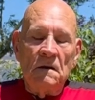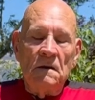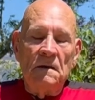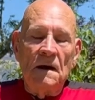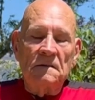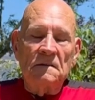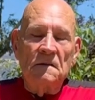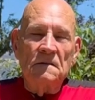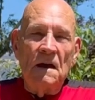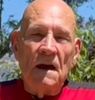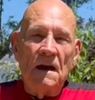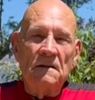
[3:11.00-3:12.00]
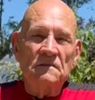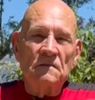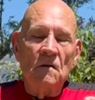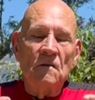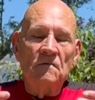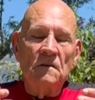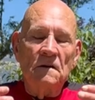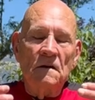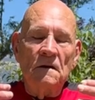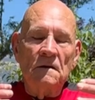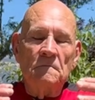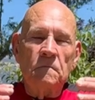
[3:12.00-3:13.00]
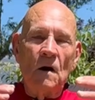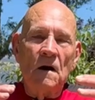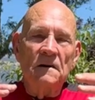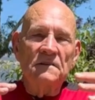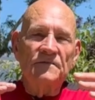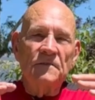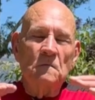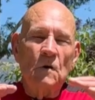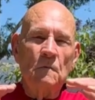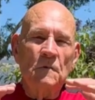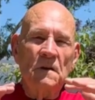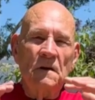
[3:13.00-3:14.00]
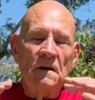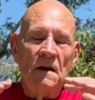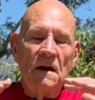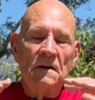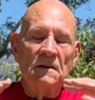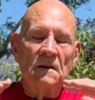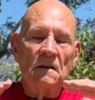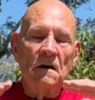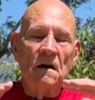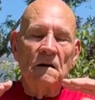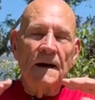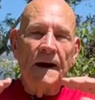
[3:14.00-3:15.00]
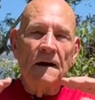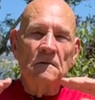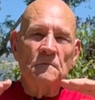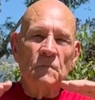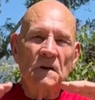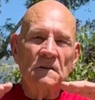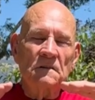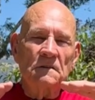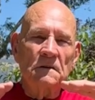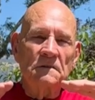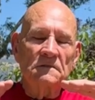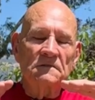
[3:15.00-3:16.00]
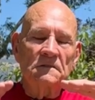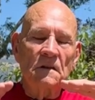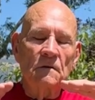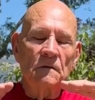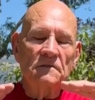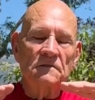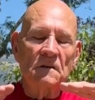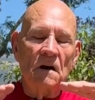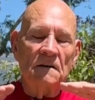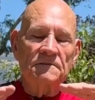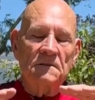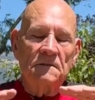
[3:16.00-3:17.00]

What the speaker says: Now turn the hands over. Pause for a moment, and then a long out breath, slow and soft.